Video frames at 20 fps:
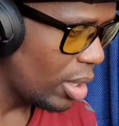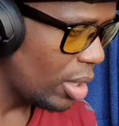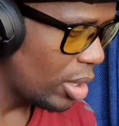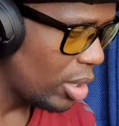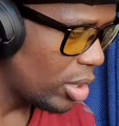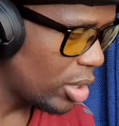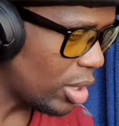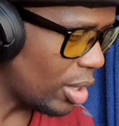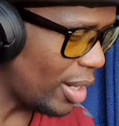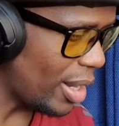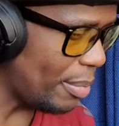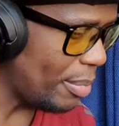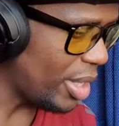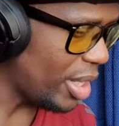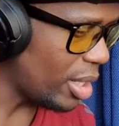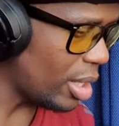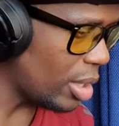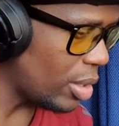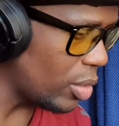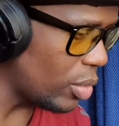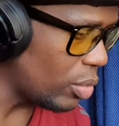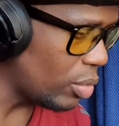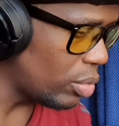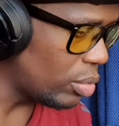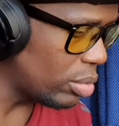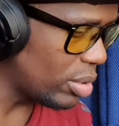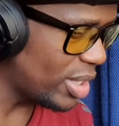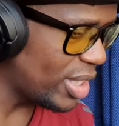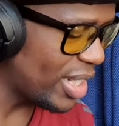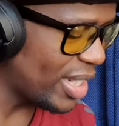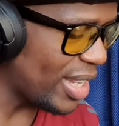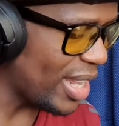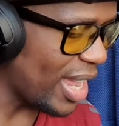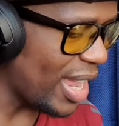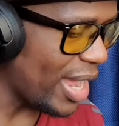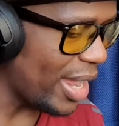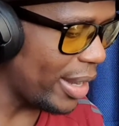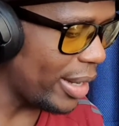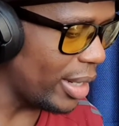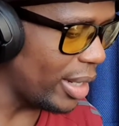So let me know, who's the
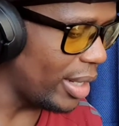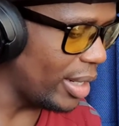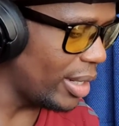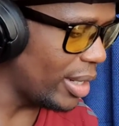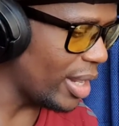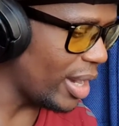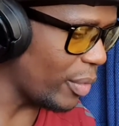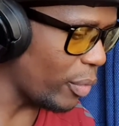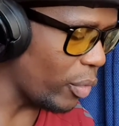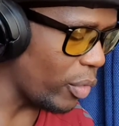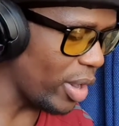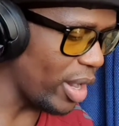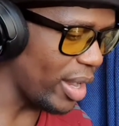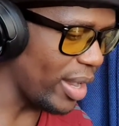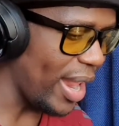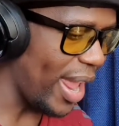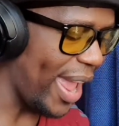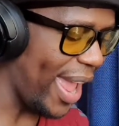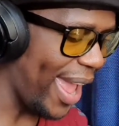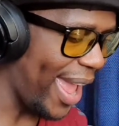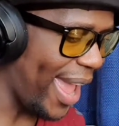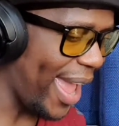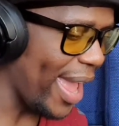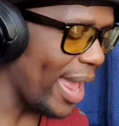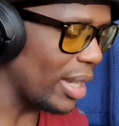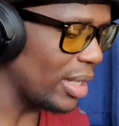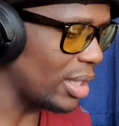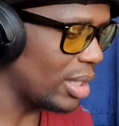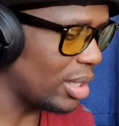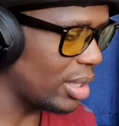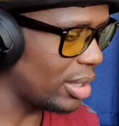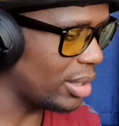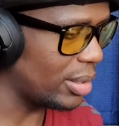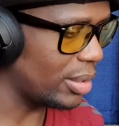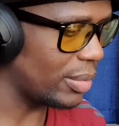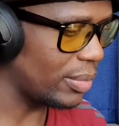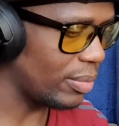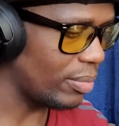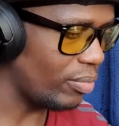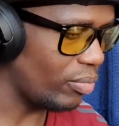guy in the red hat?
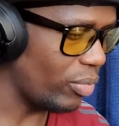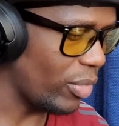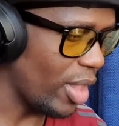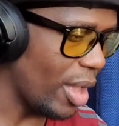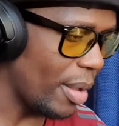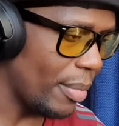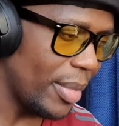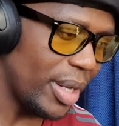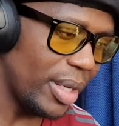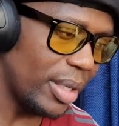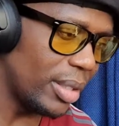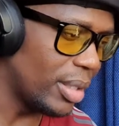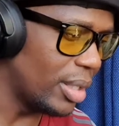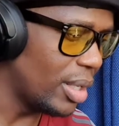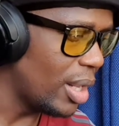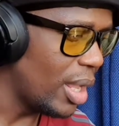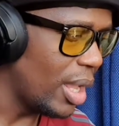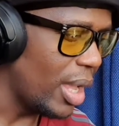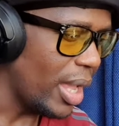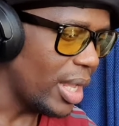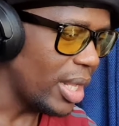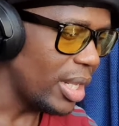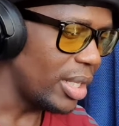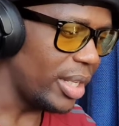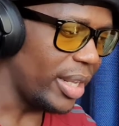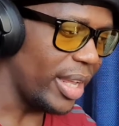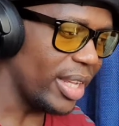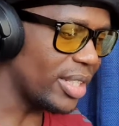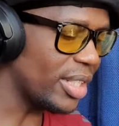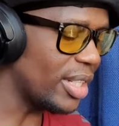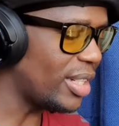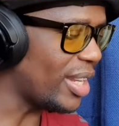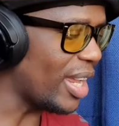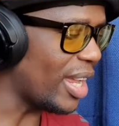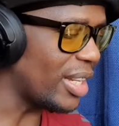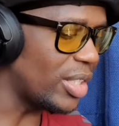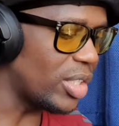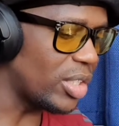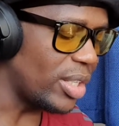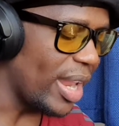I mean, he hasn't
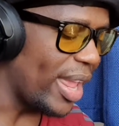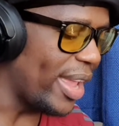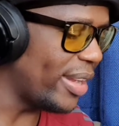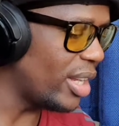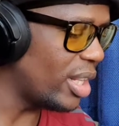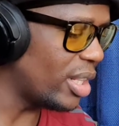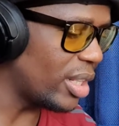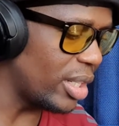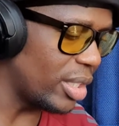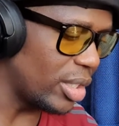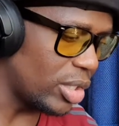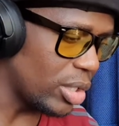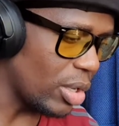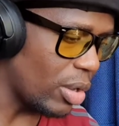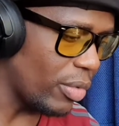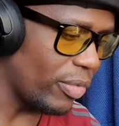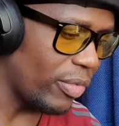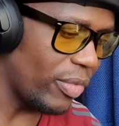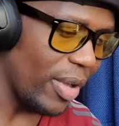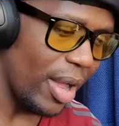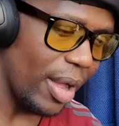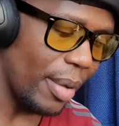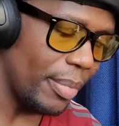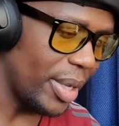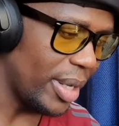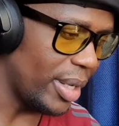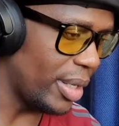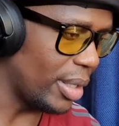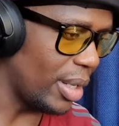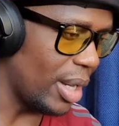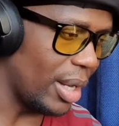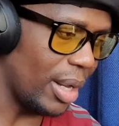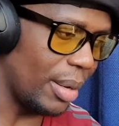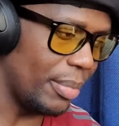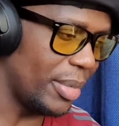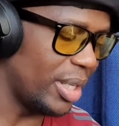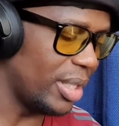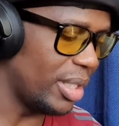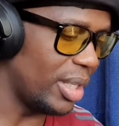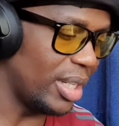done anything so far. I
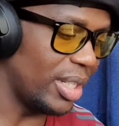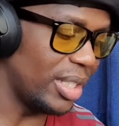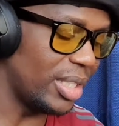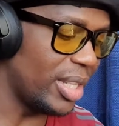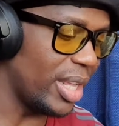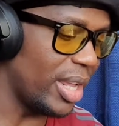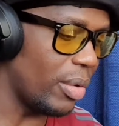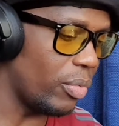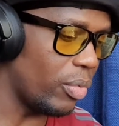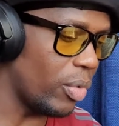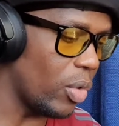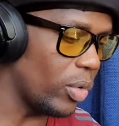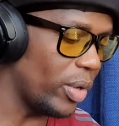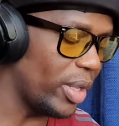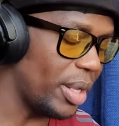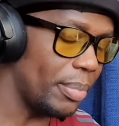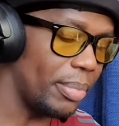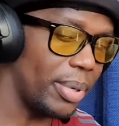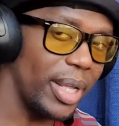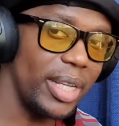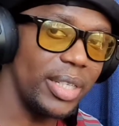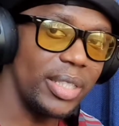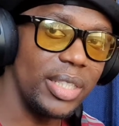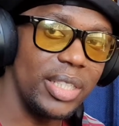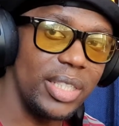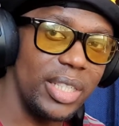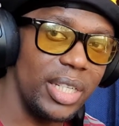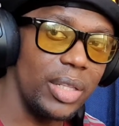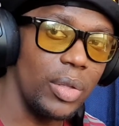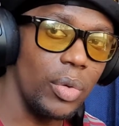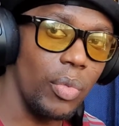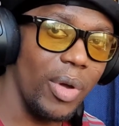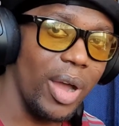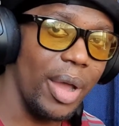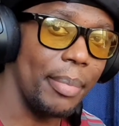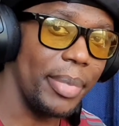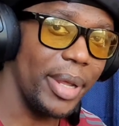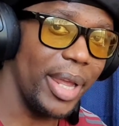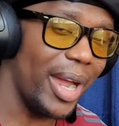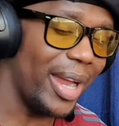mean, is there a role he plays? Is he the
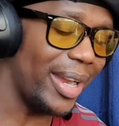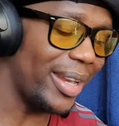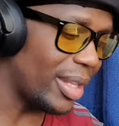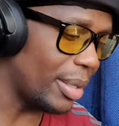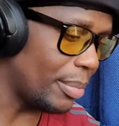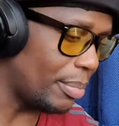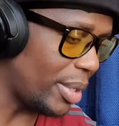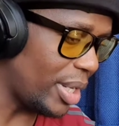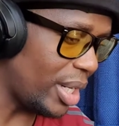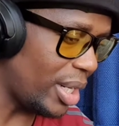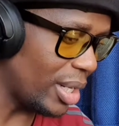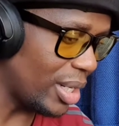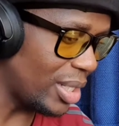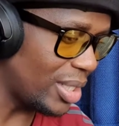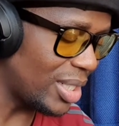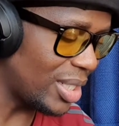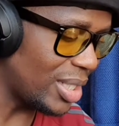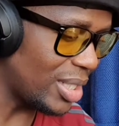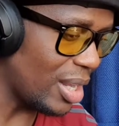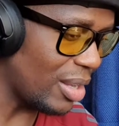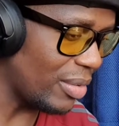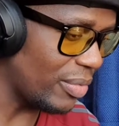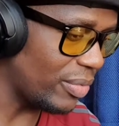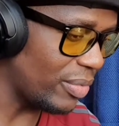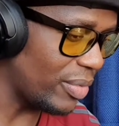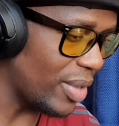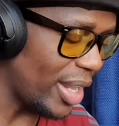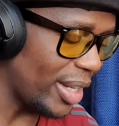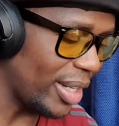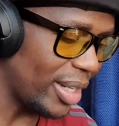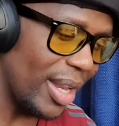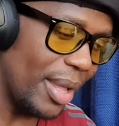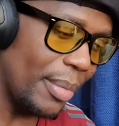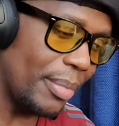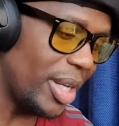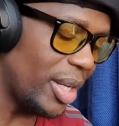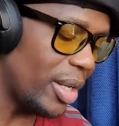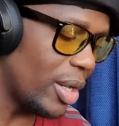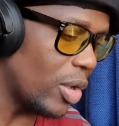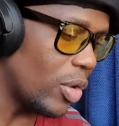one behind the beat and stuff? Like, let
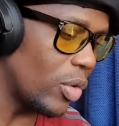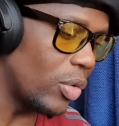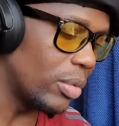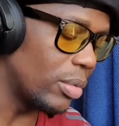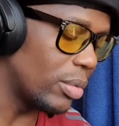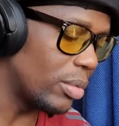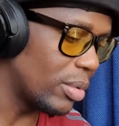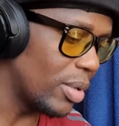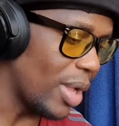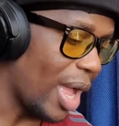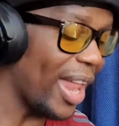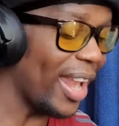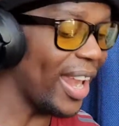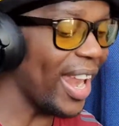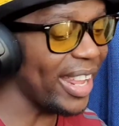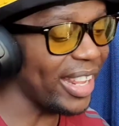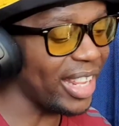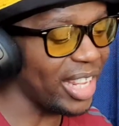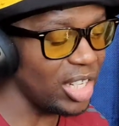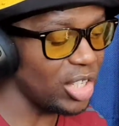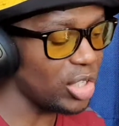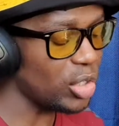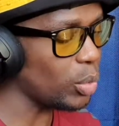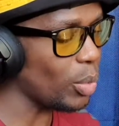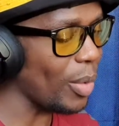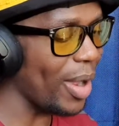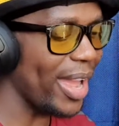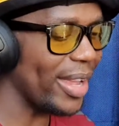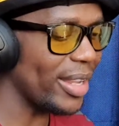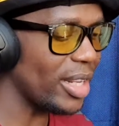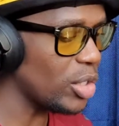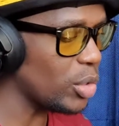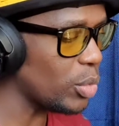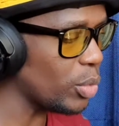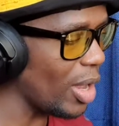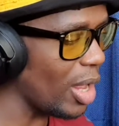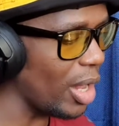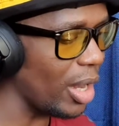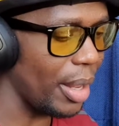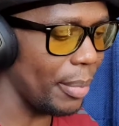me know. I like his swag as
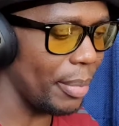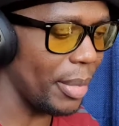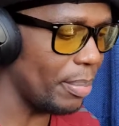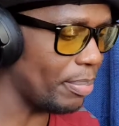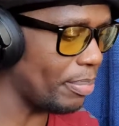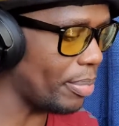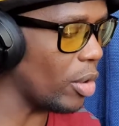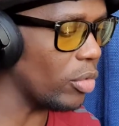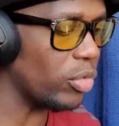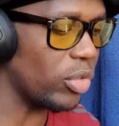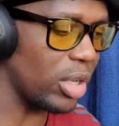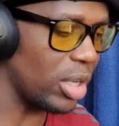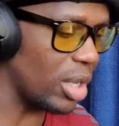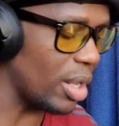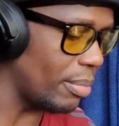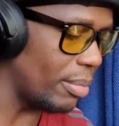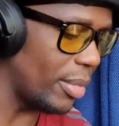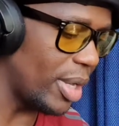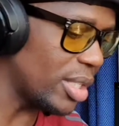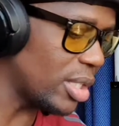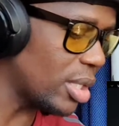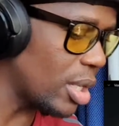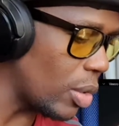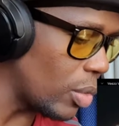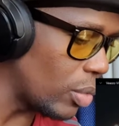well. I mean, both of them. Let's go.